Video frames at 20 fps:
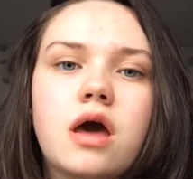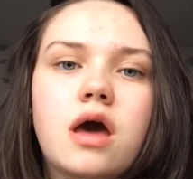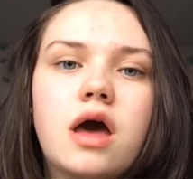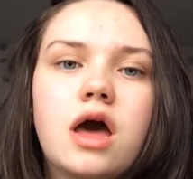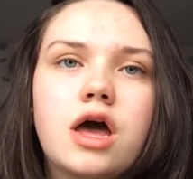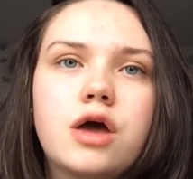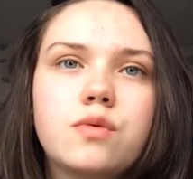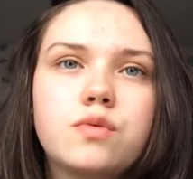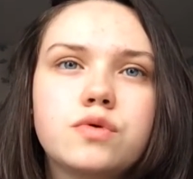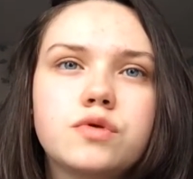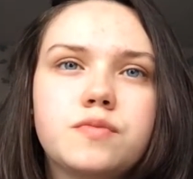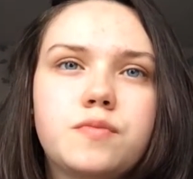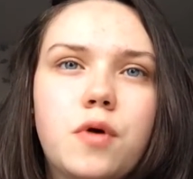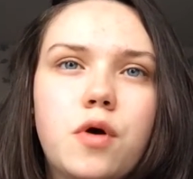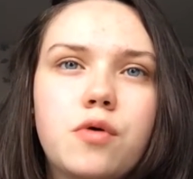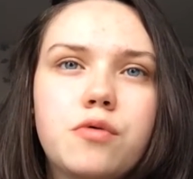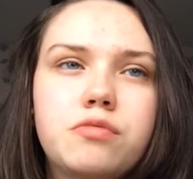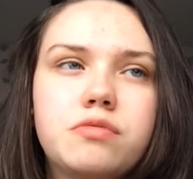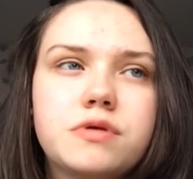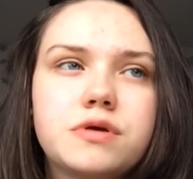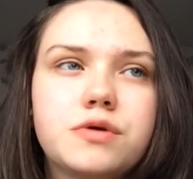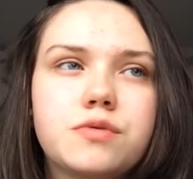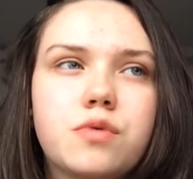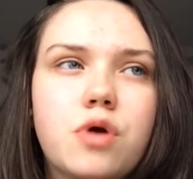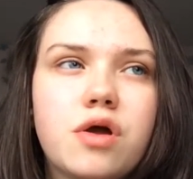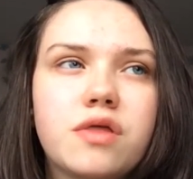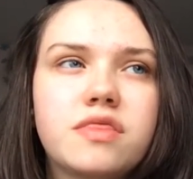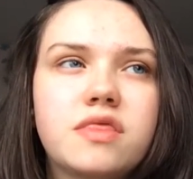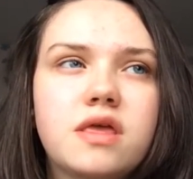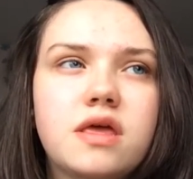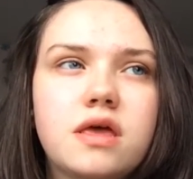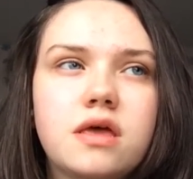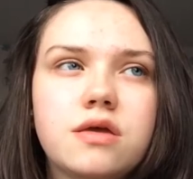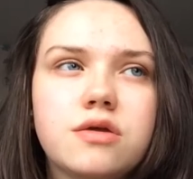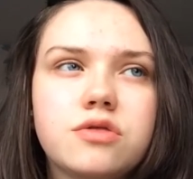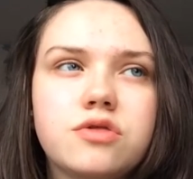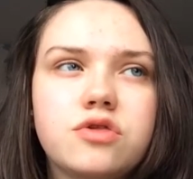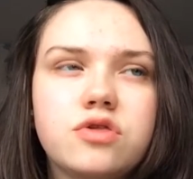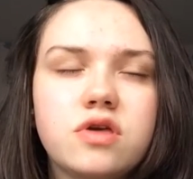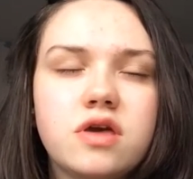I was probably around the
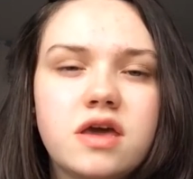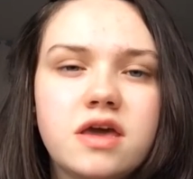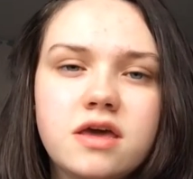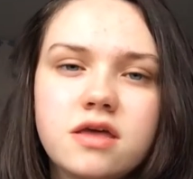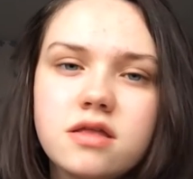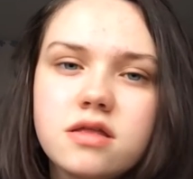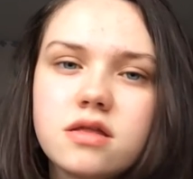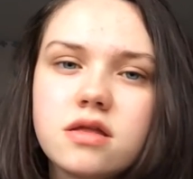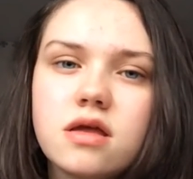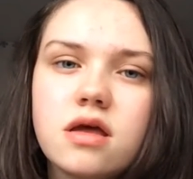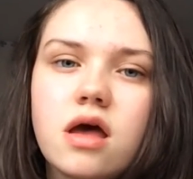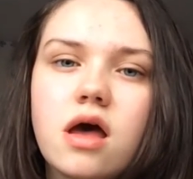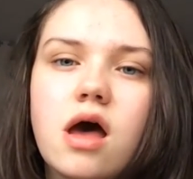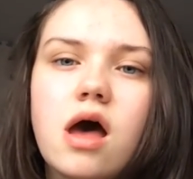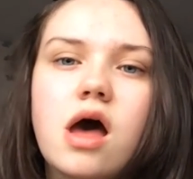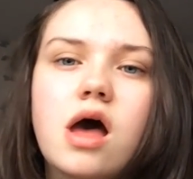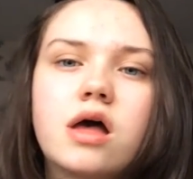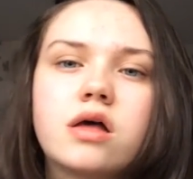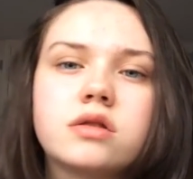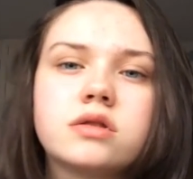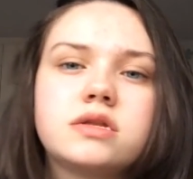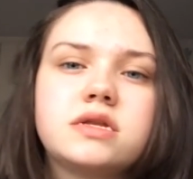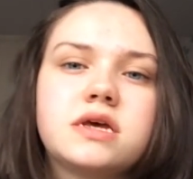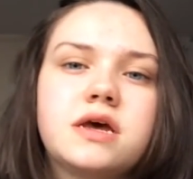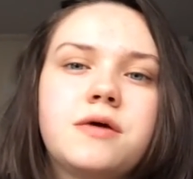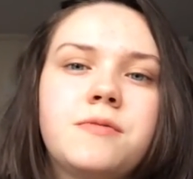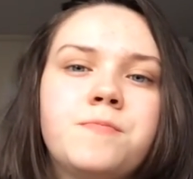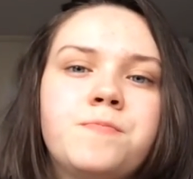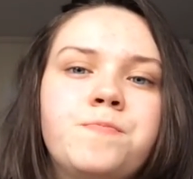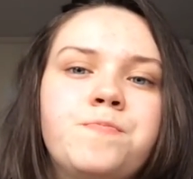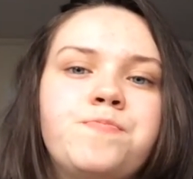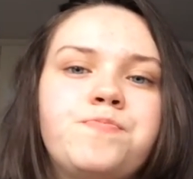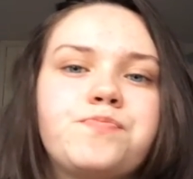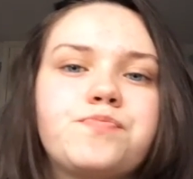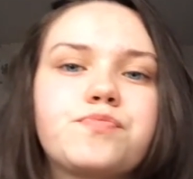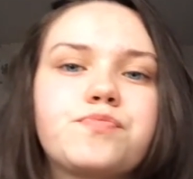age eight and um,